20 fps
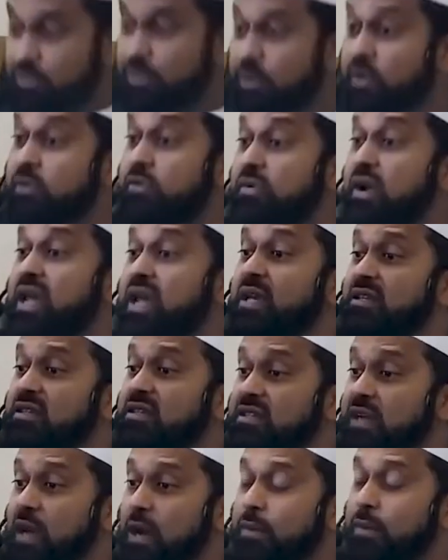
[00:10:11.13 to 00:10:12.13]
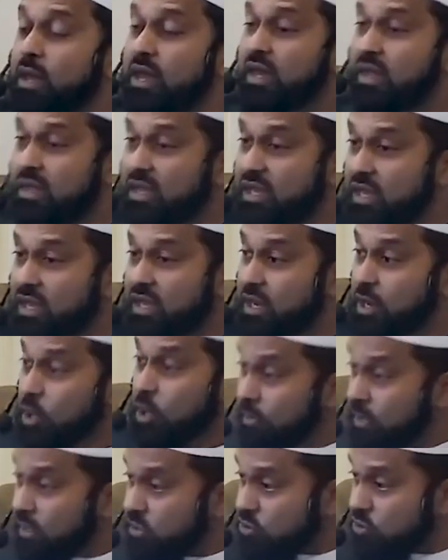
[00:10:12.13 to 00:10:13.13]
has been raised up. Dhikr
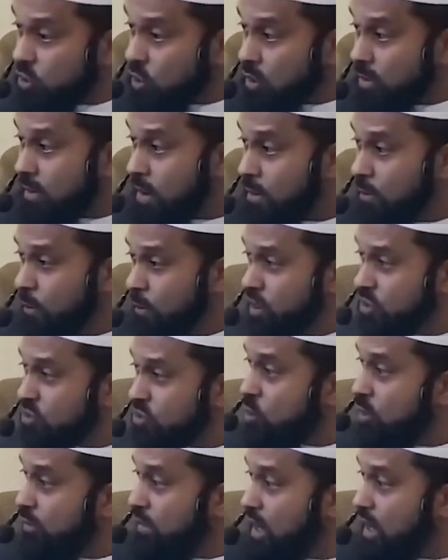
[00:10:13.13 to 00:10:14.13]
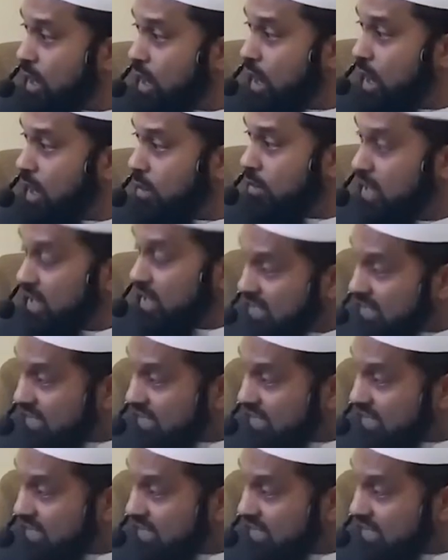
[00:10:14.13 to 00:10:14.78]
here means your remembrance, your maqam